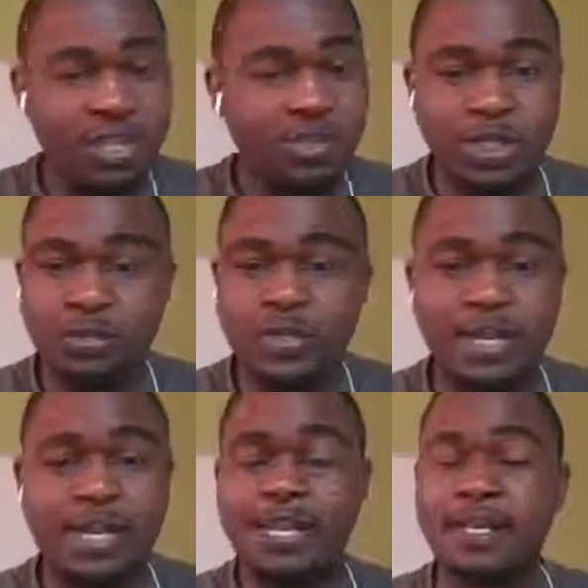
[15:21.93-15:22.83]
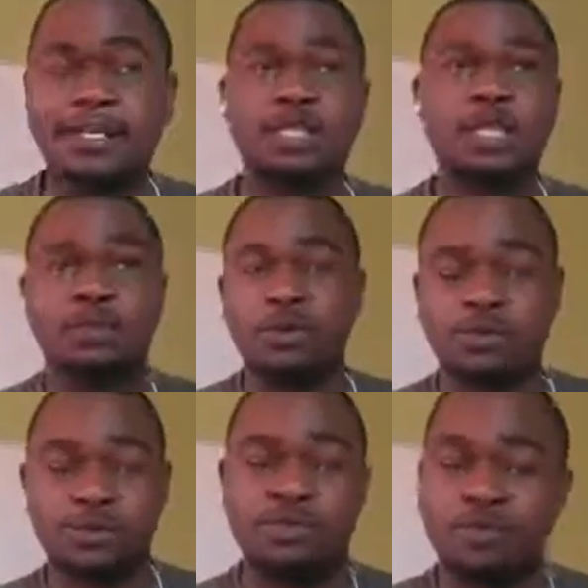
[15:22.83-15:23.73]
it was basically inaccessible
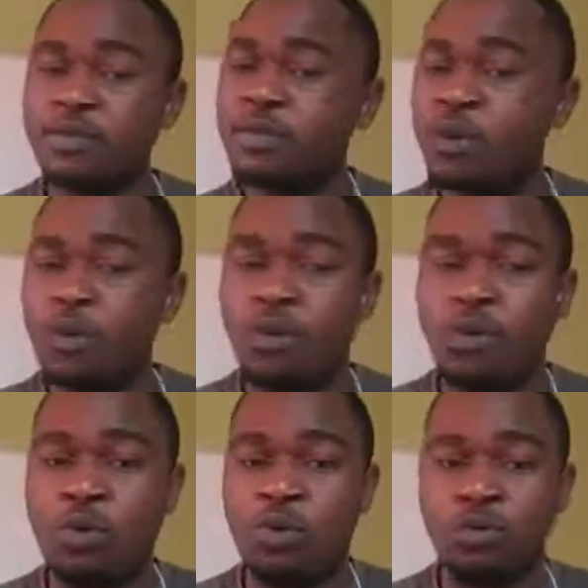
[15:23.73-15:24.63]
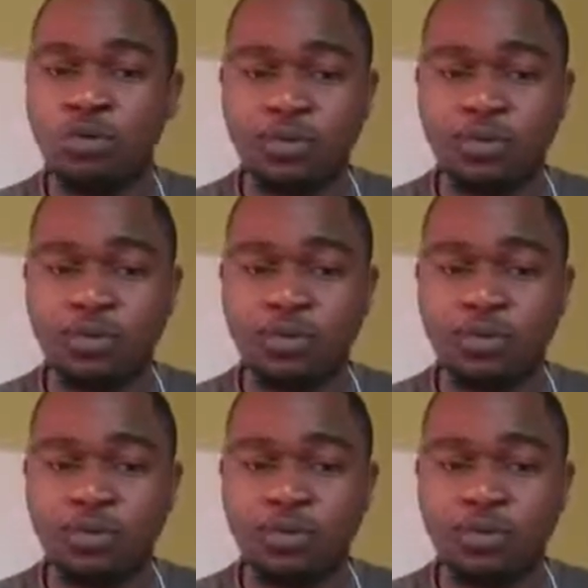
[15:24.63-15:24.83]
all